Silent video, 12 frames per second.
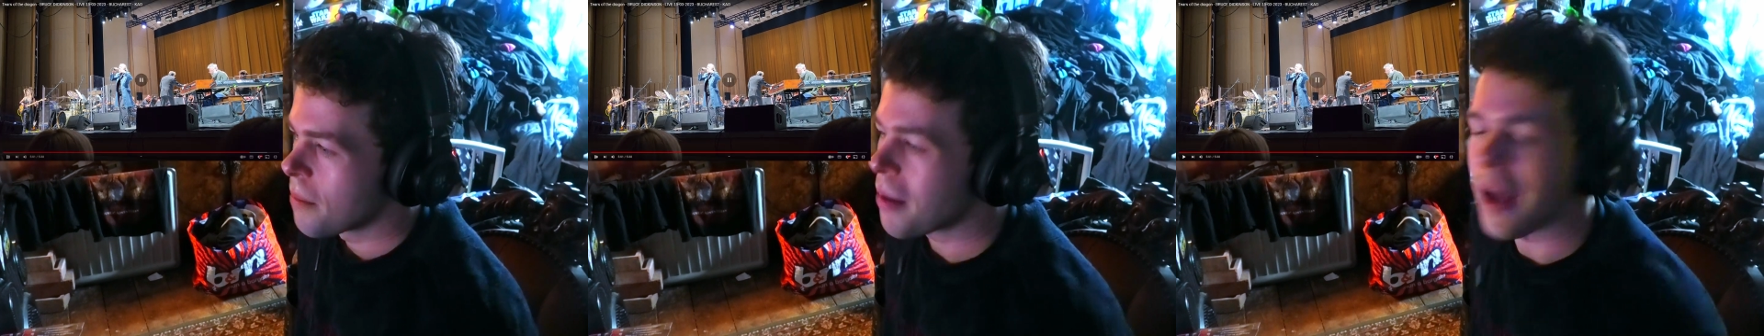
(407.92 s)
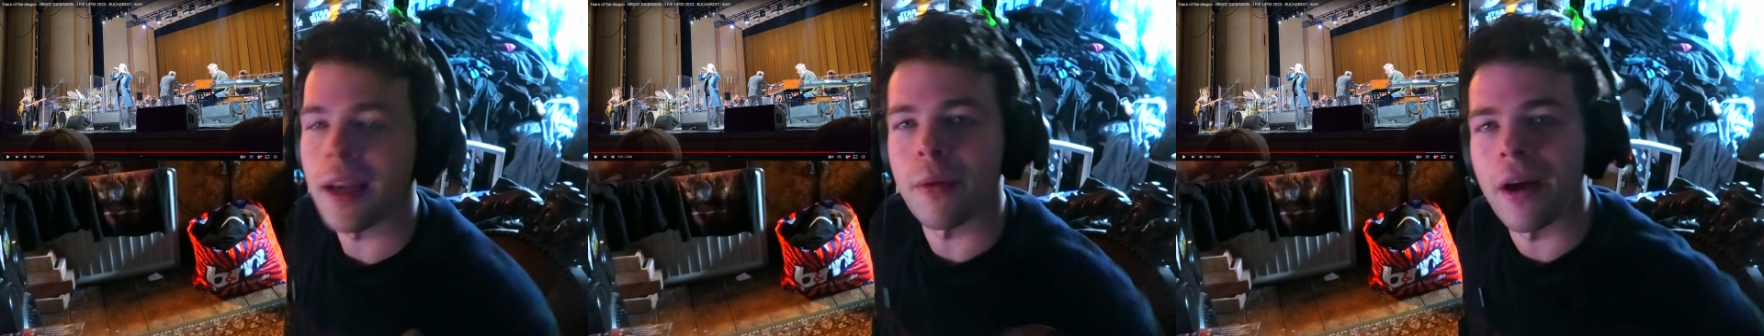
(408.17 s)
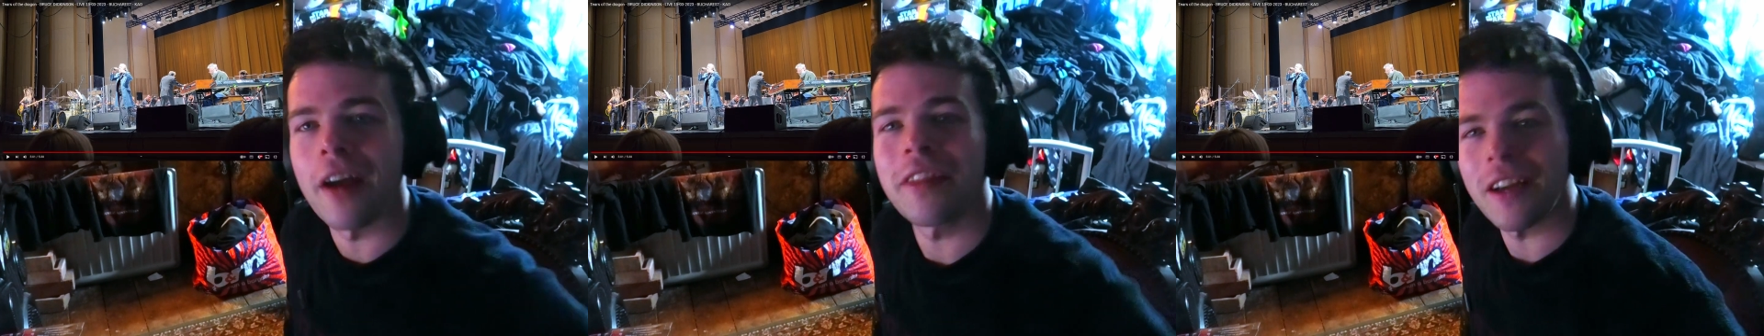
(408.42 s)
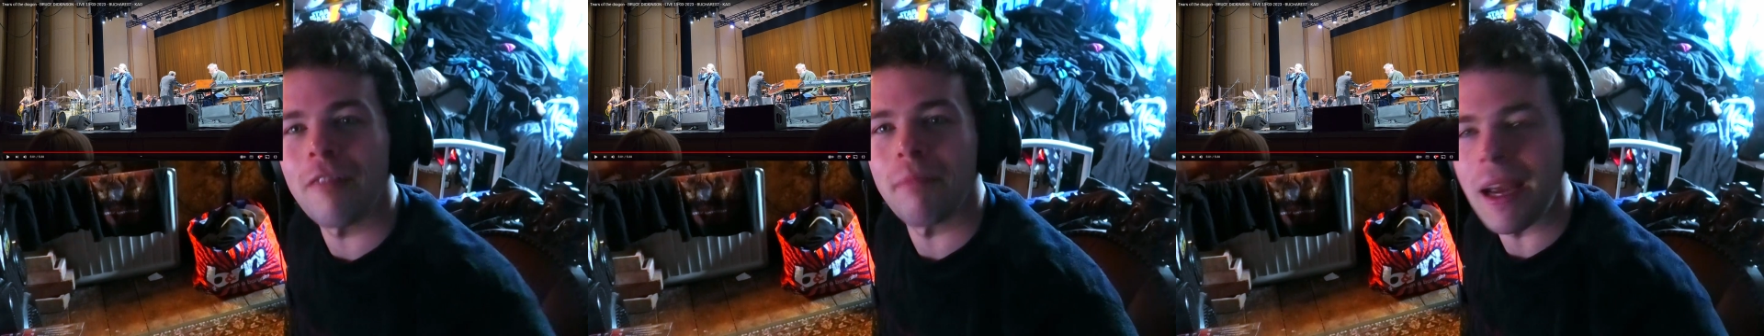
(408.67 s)
But anyway, I
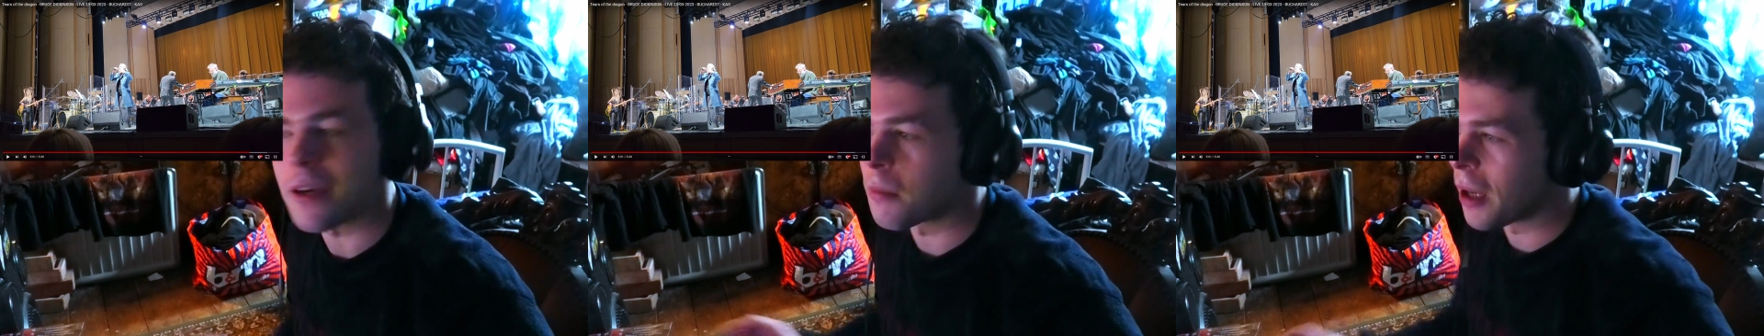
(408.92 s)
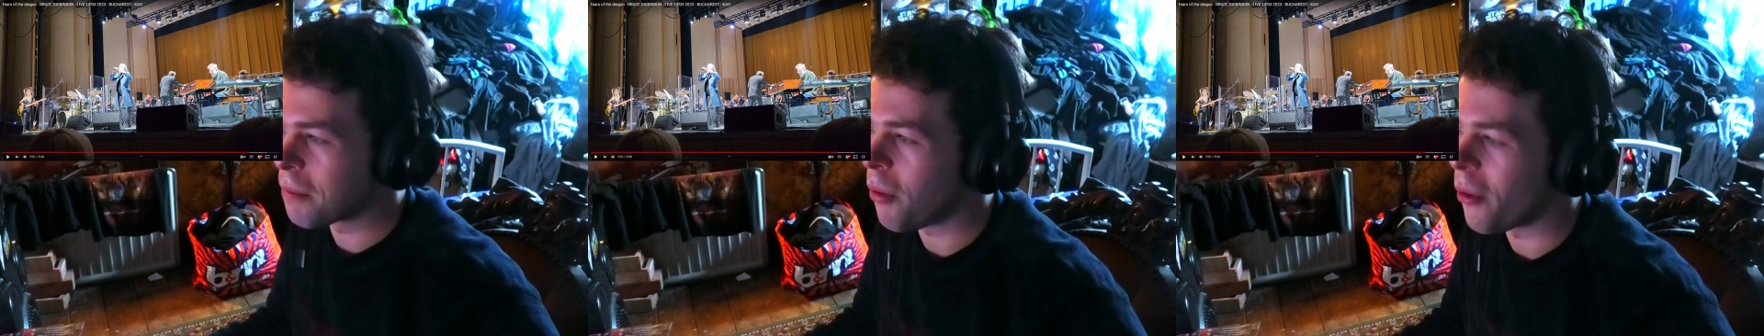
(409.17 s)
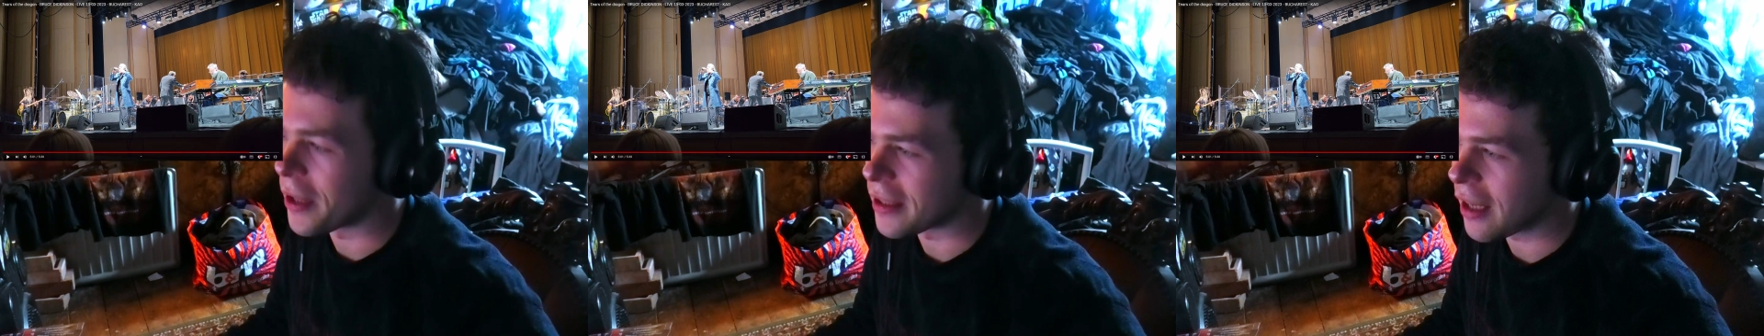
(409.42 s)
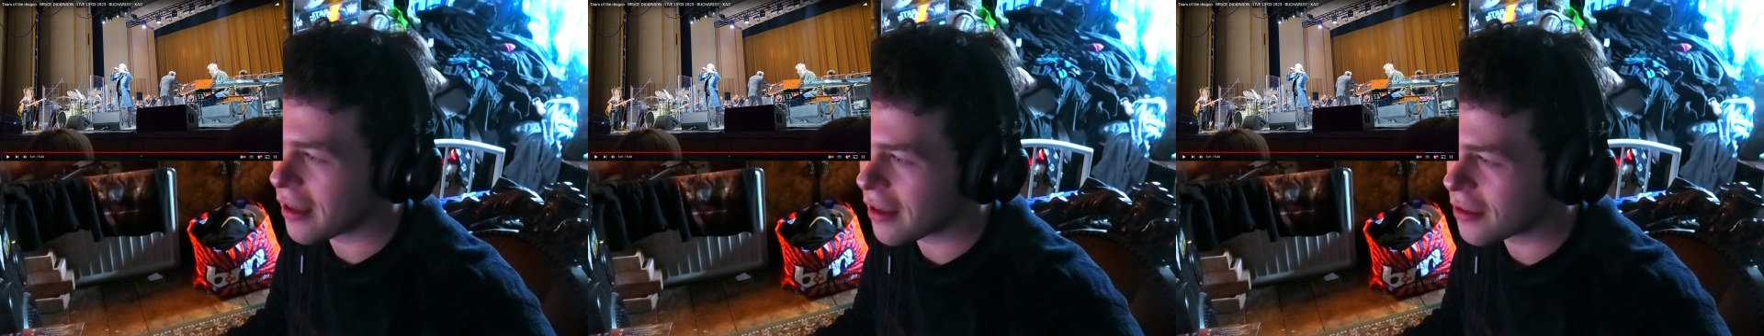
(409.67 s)
think I've made my point.
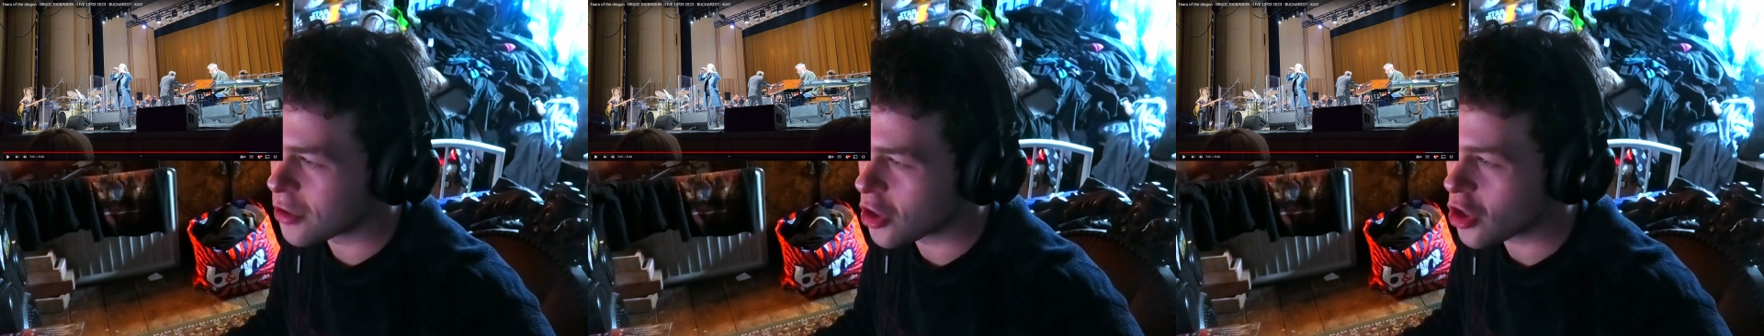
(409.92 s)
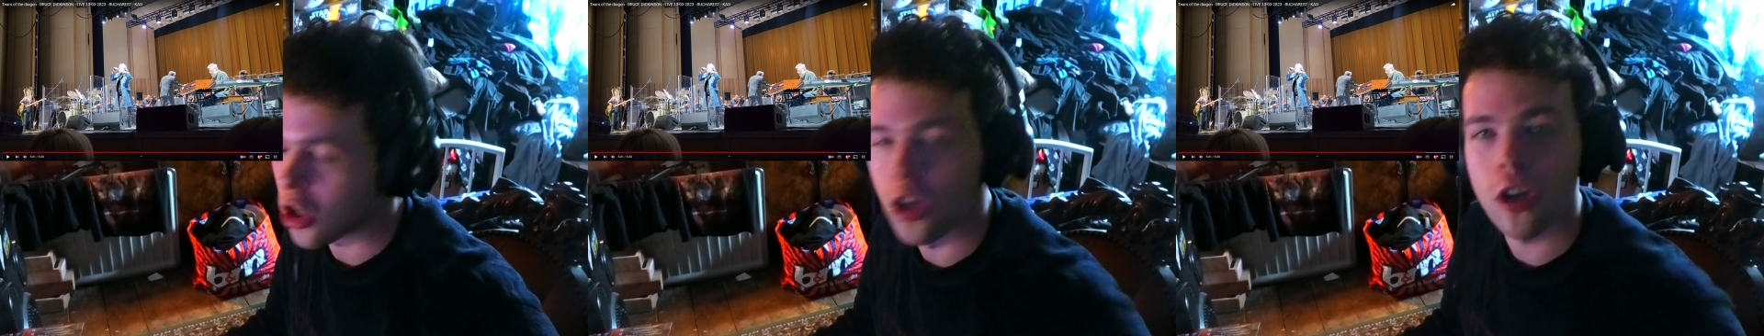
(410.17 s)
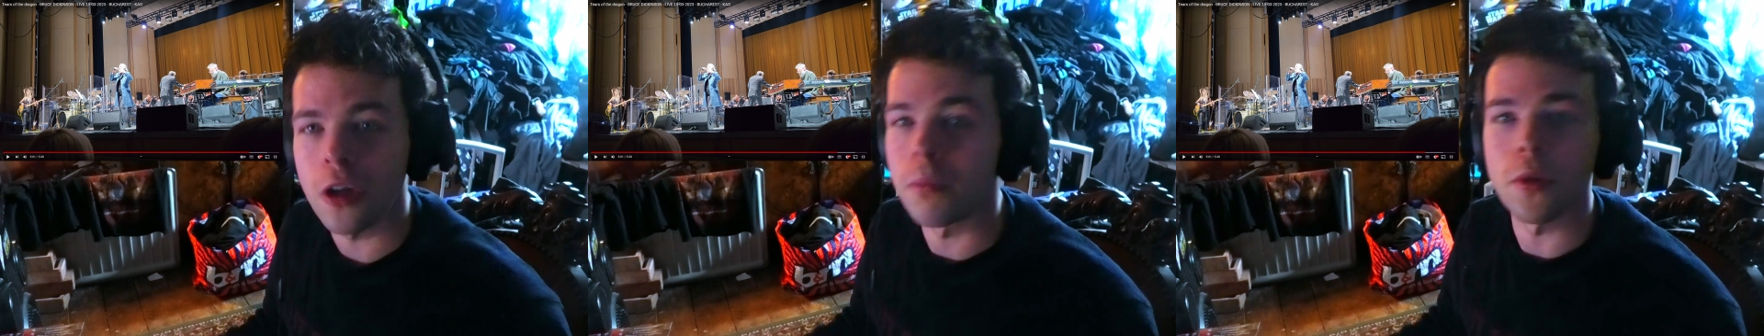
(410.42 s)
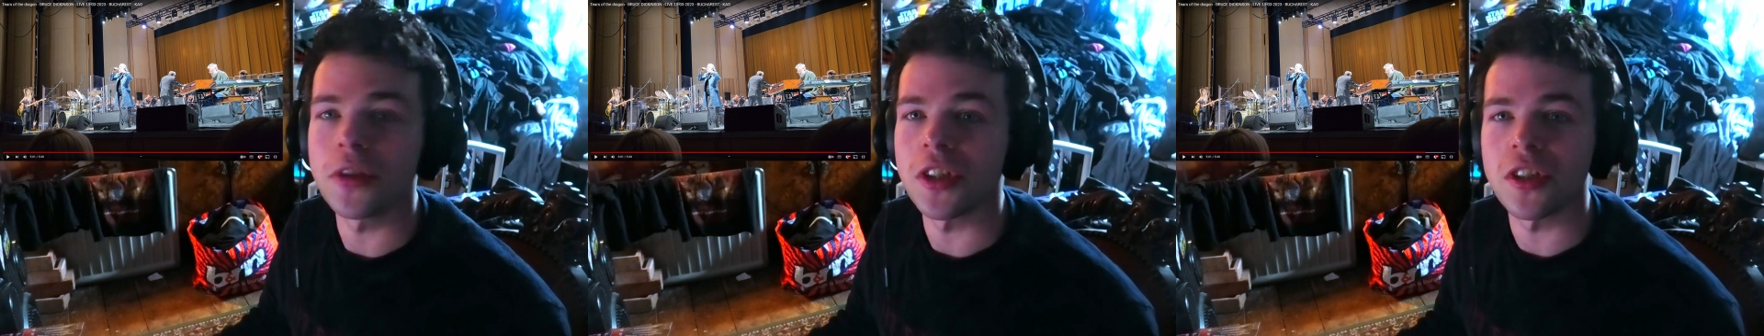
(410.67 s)
Just look at
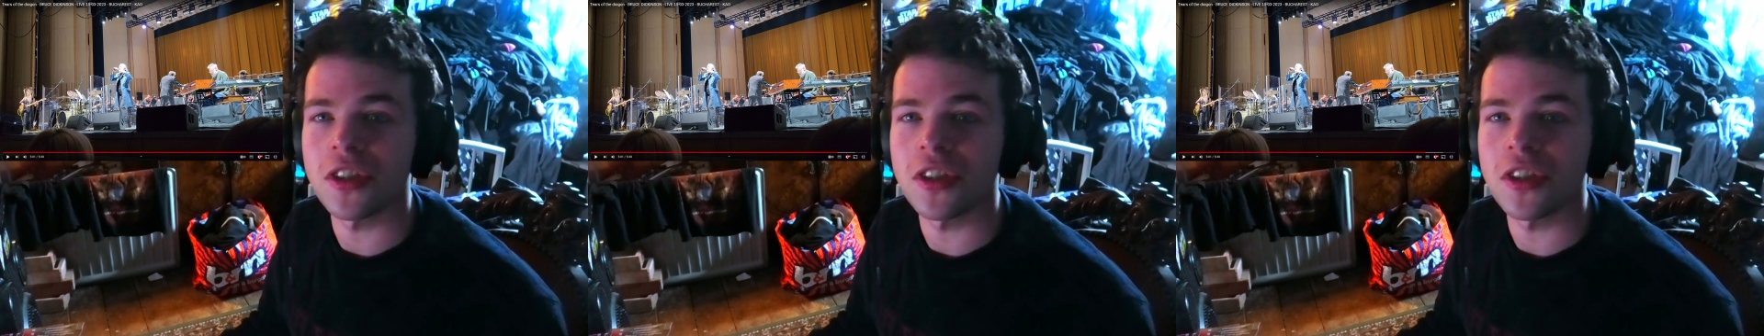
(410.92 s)
Bruce's